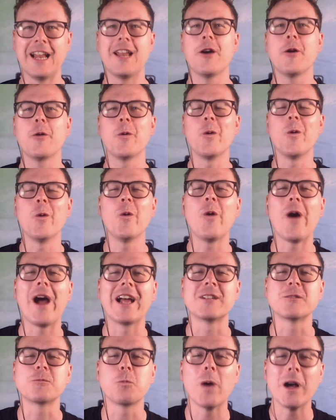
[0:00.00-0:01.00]
Hello all
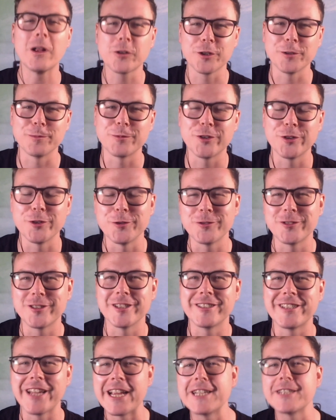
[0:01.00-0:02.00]
and welcome to
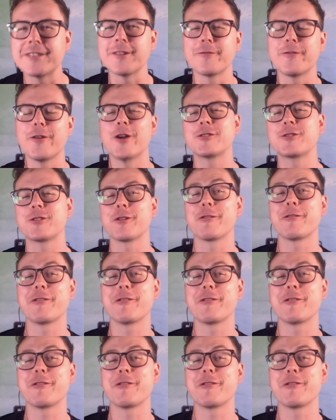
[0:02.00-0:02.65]
today's Virtual